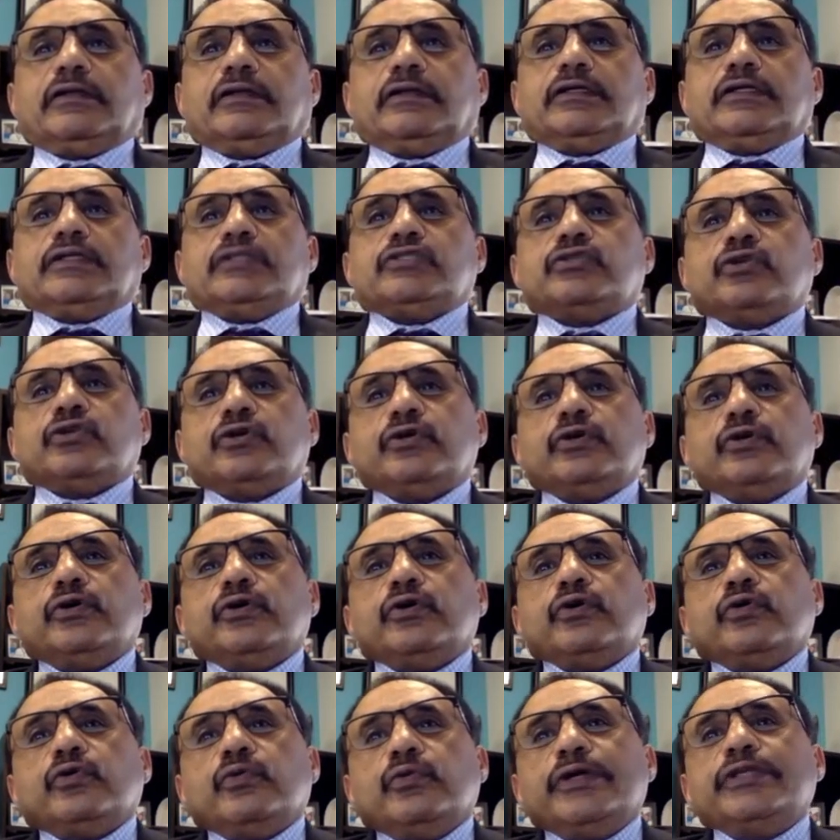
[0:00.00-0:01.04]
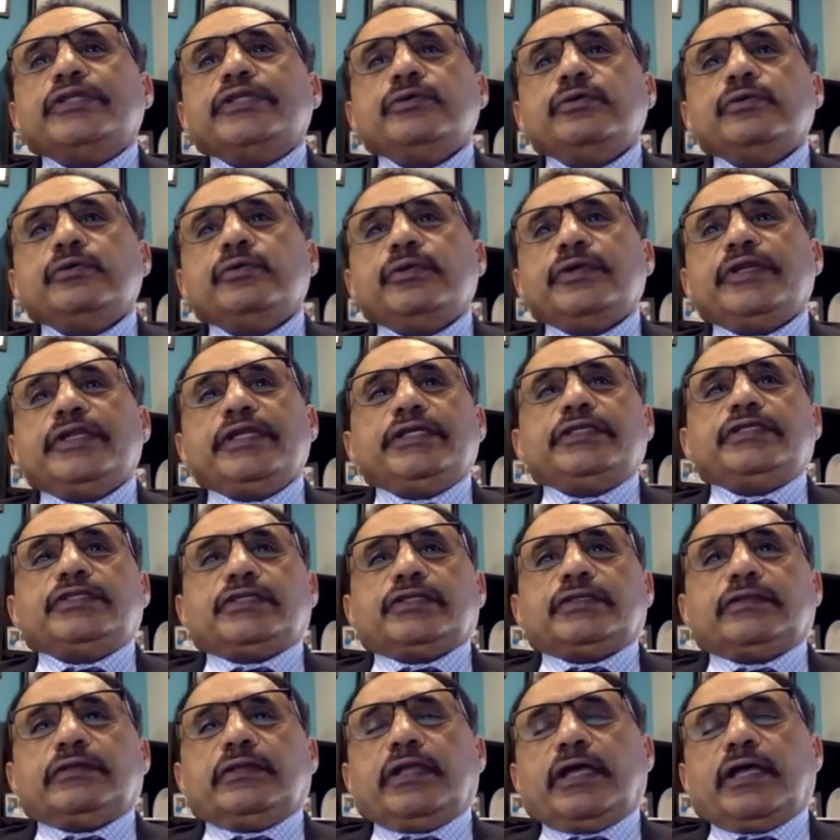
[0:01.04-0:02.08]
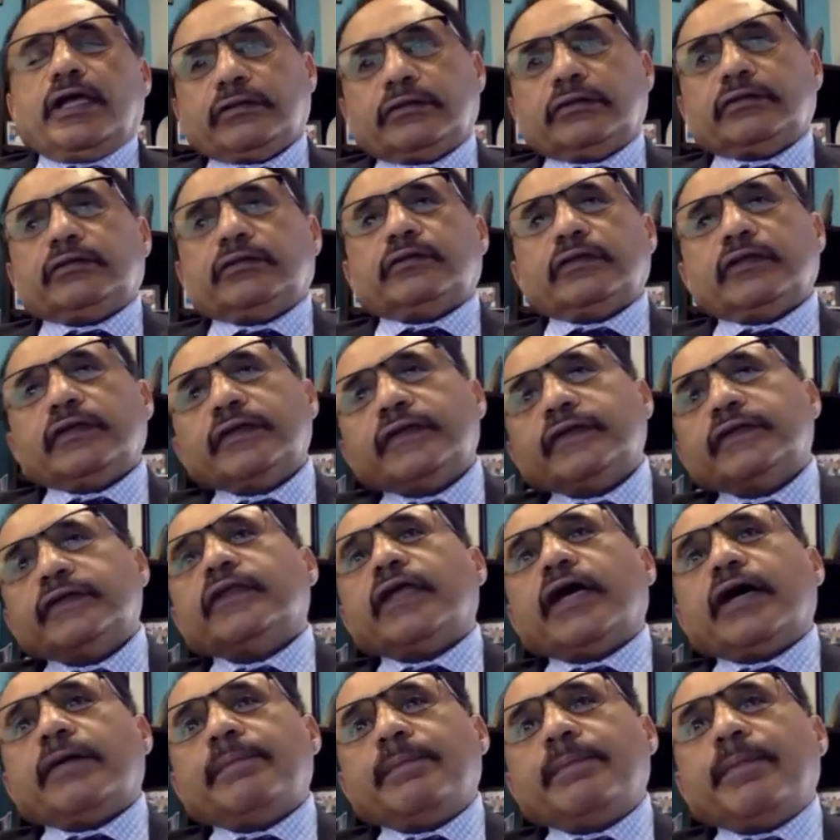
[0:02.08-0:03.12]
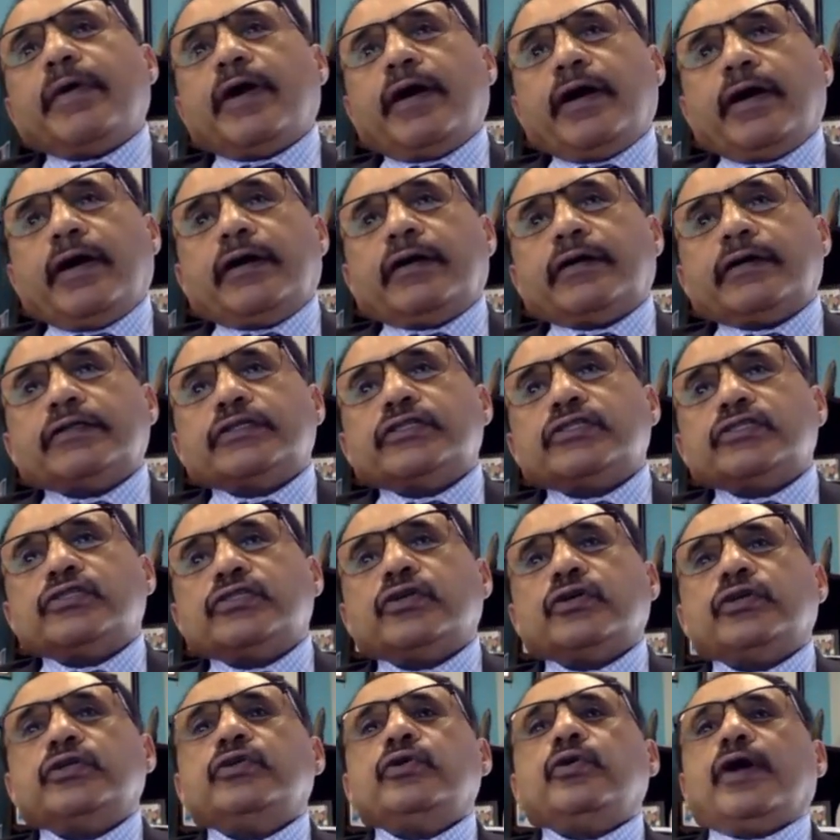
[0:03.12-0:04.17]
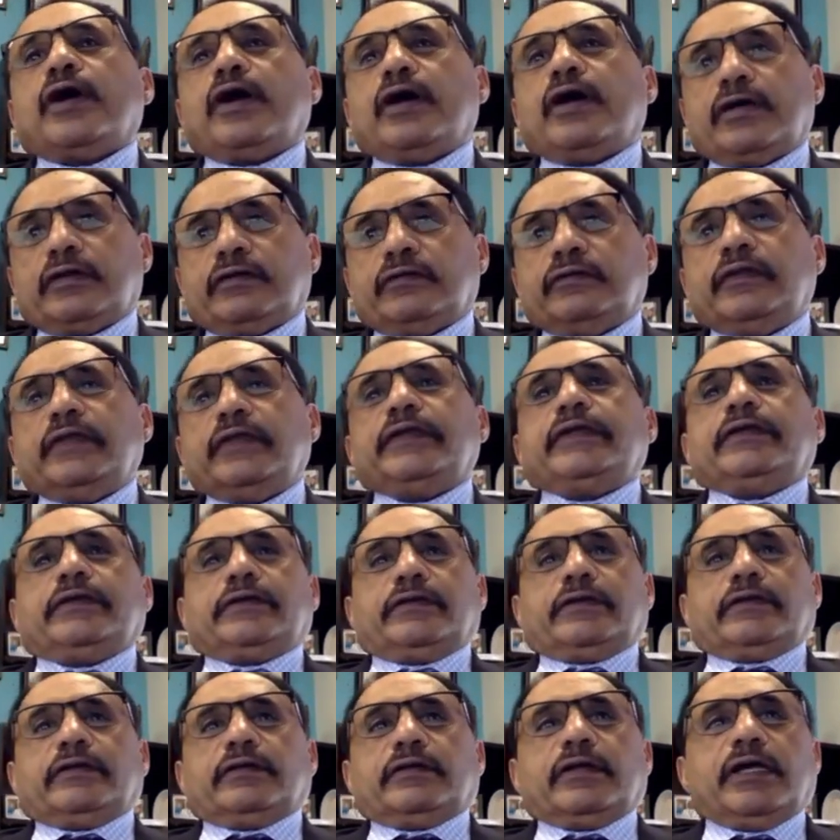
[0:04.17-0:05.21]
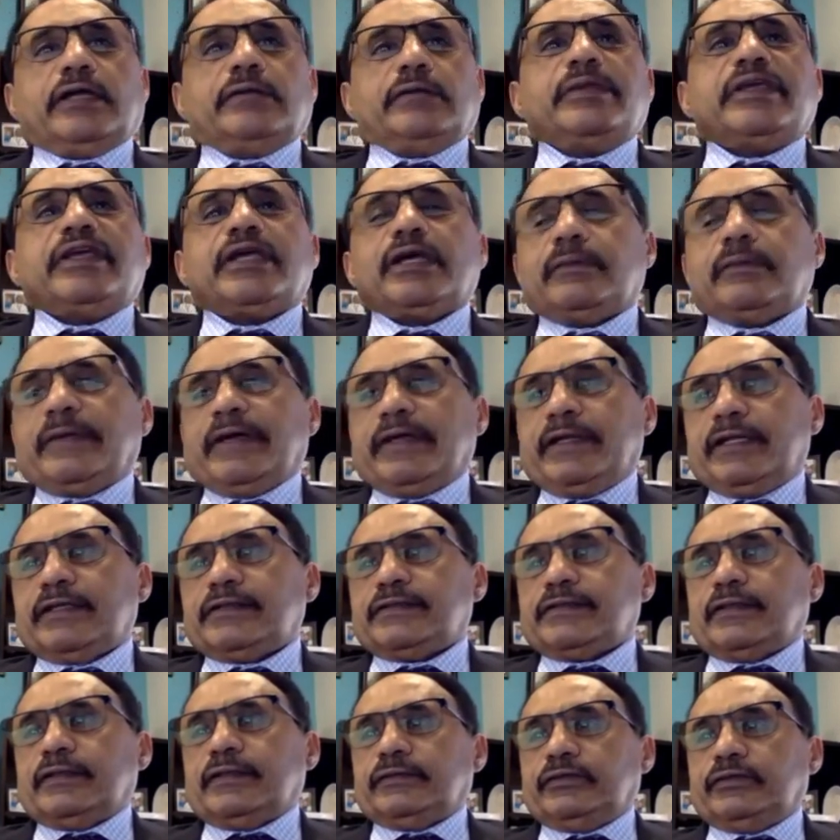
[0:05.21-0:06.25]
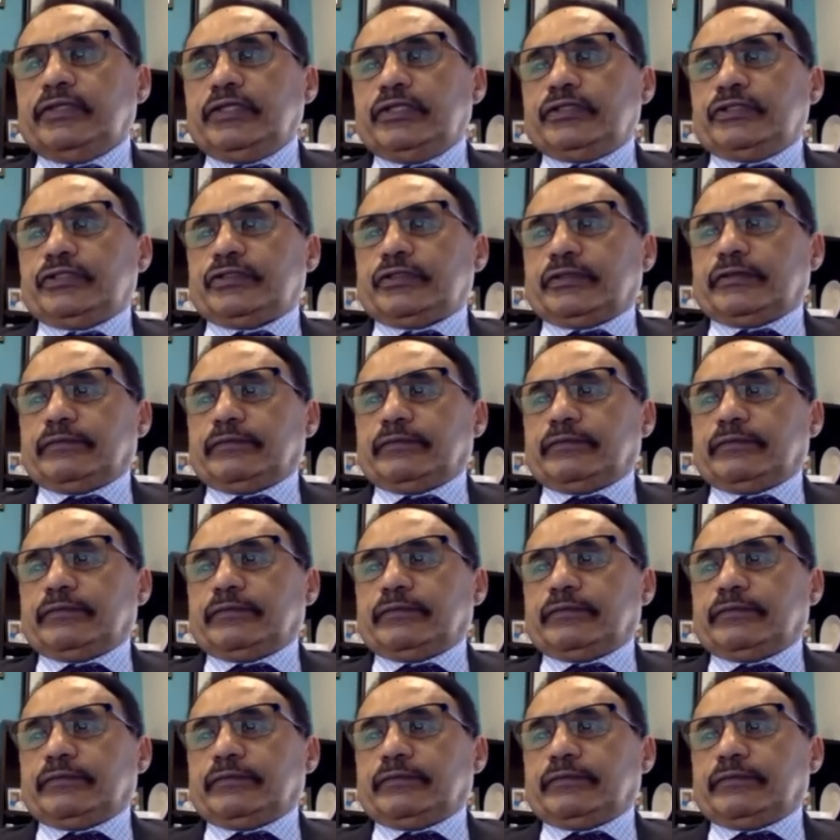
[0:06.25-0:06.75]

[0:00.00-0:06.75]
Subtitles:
So when you reach that bar, so you are there and become an excellent teacher.